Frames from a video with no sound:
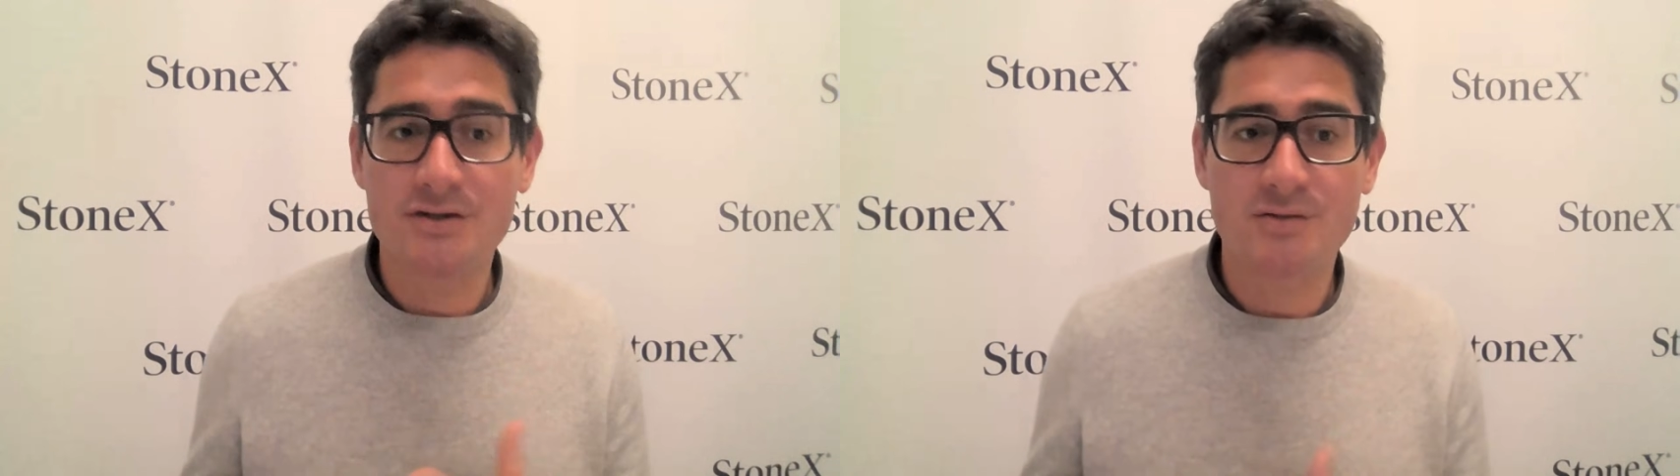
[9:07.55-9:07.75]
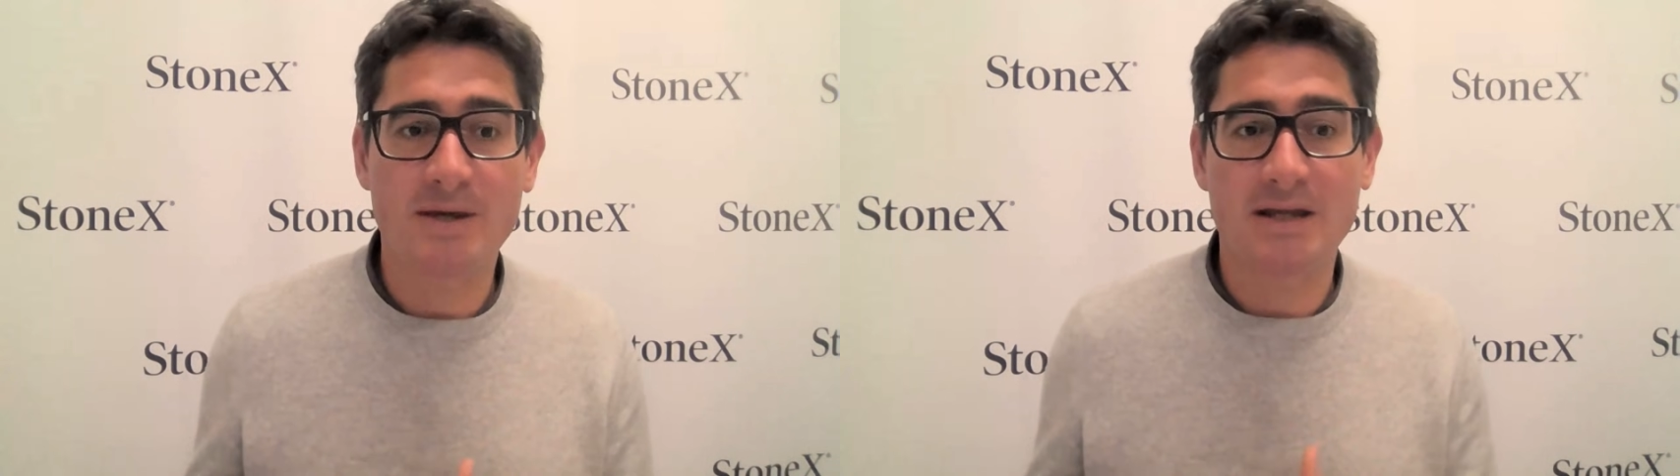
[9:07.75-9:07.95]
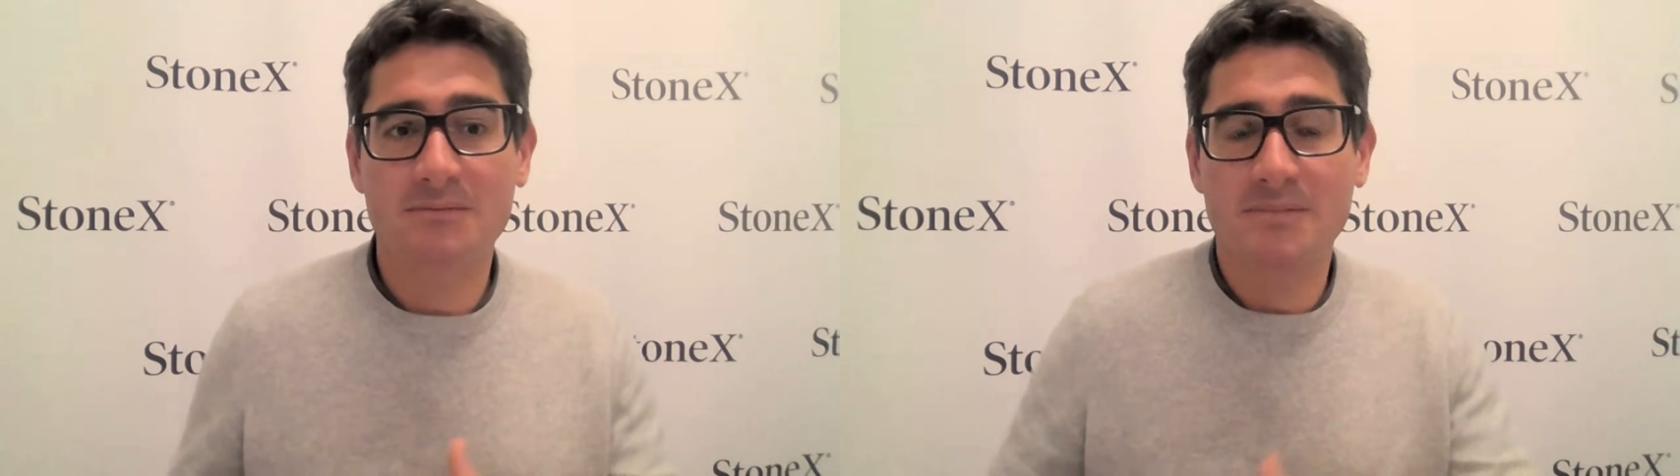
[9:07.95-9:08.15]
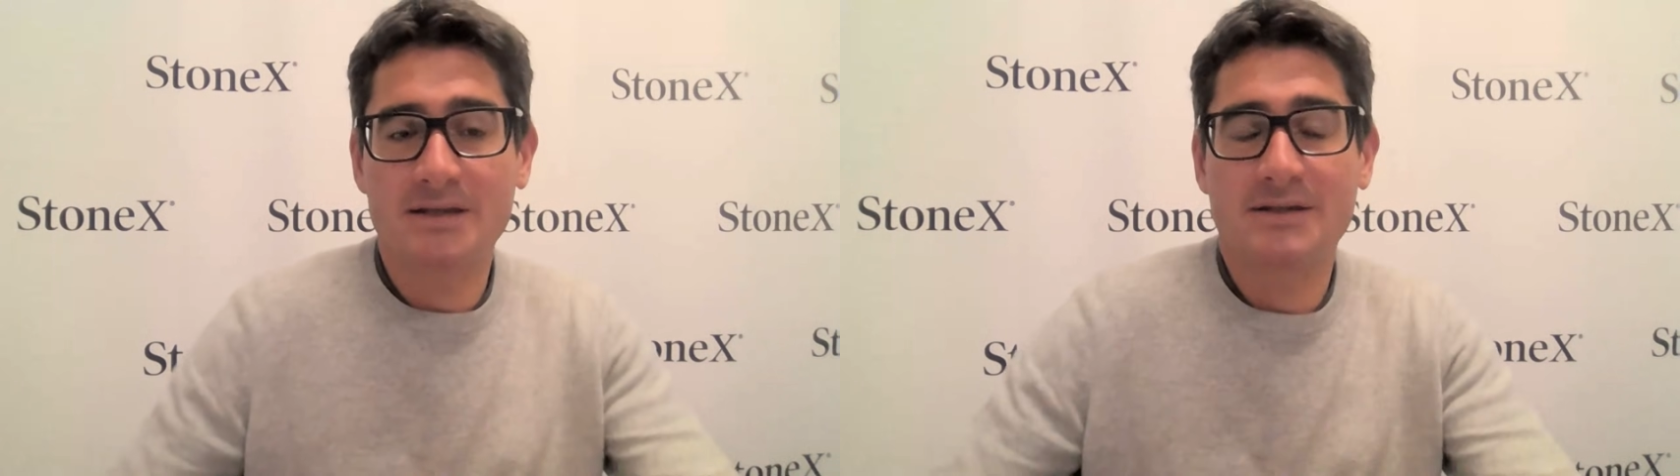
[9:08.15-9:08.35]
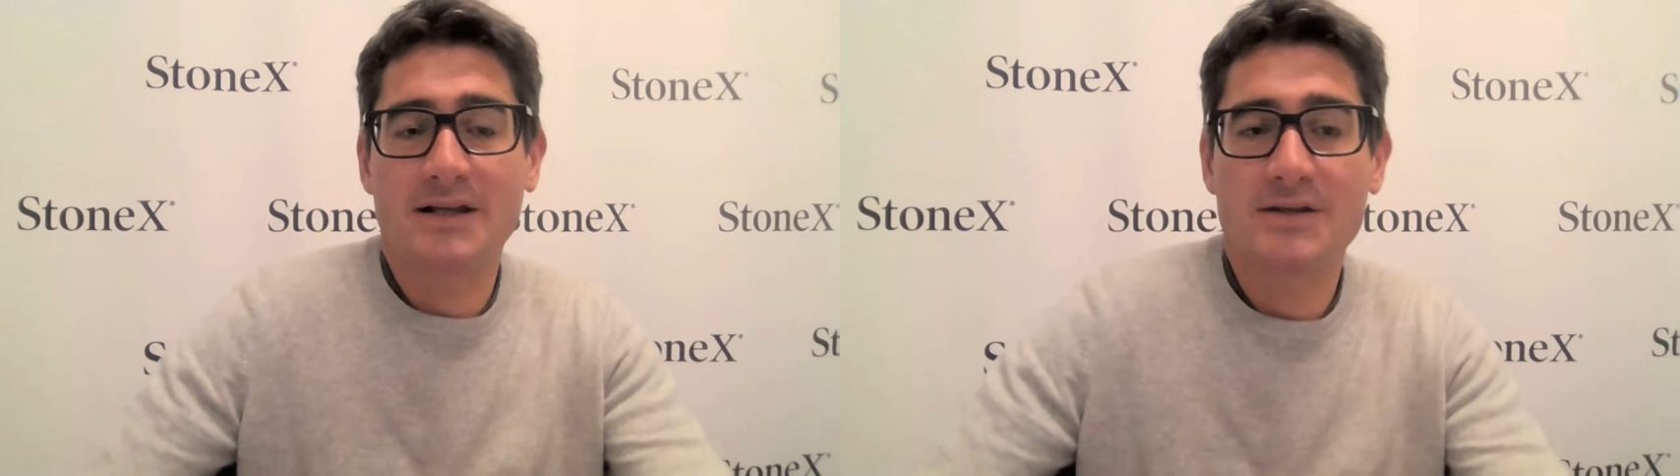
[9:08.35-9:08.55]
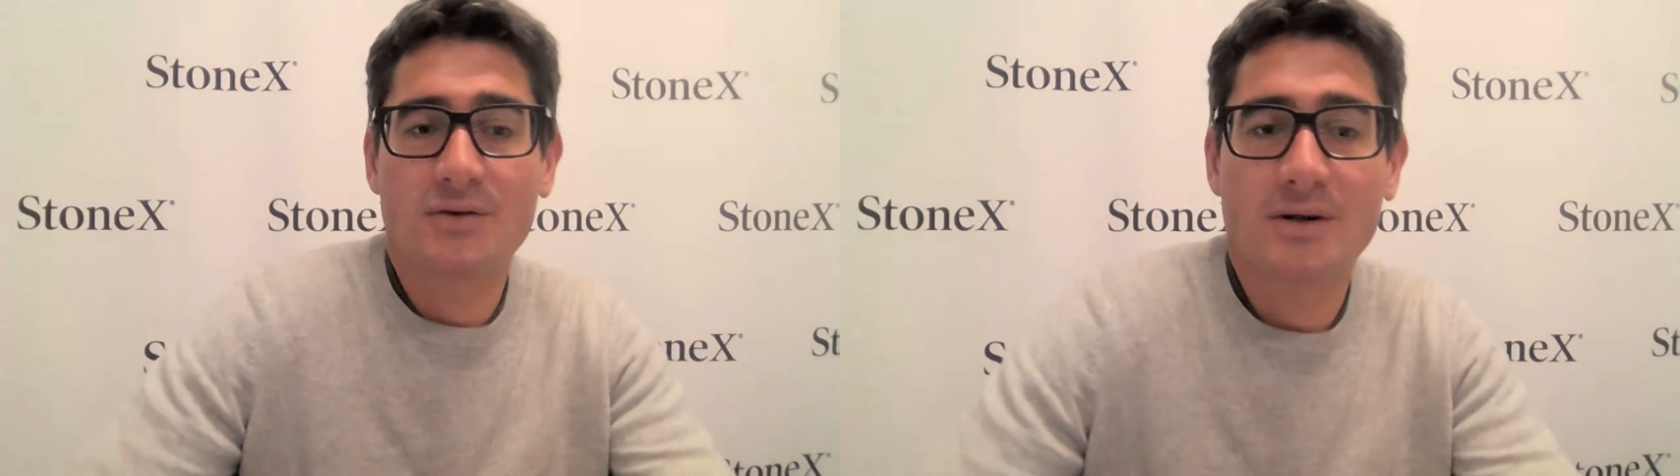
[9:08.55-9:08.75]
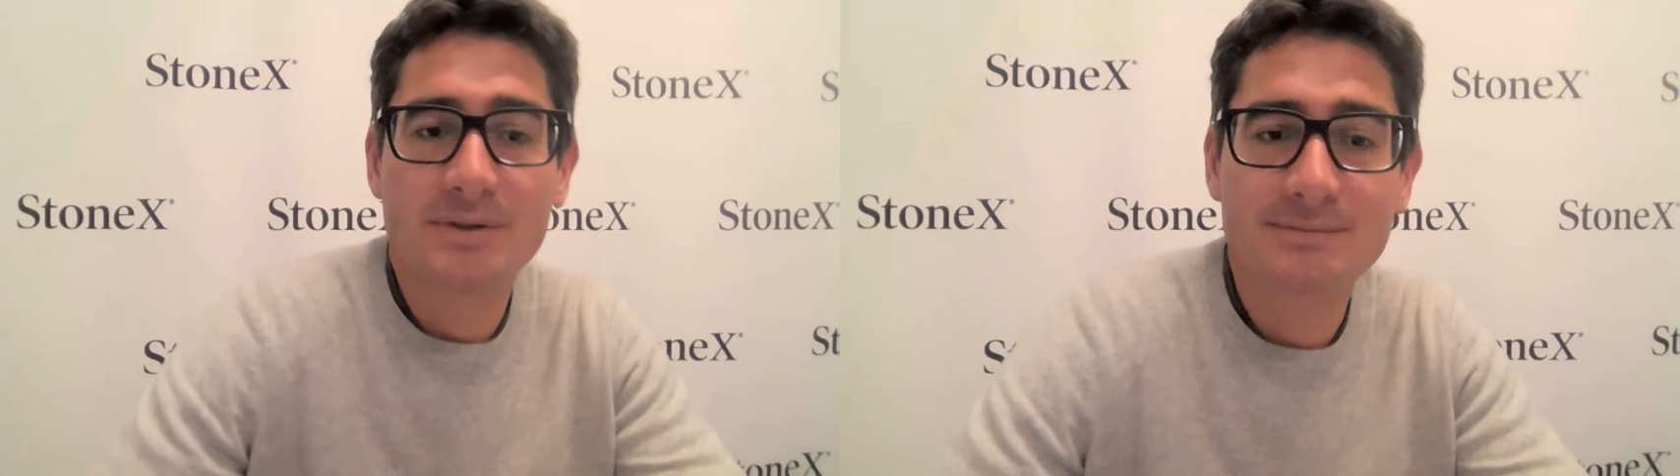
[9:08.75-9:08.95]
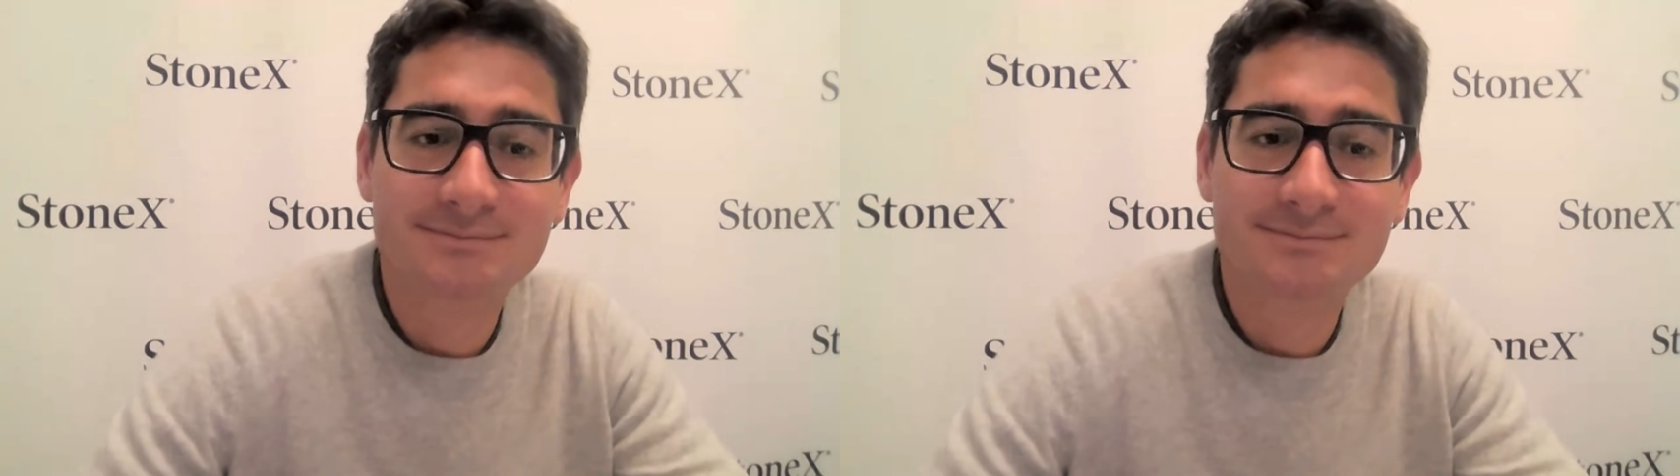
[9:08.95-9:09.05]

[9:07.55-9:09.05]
Japan and Europe.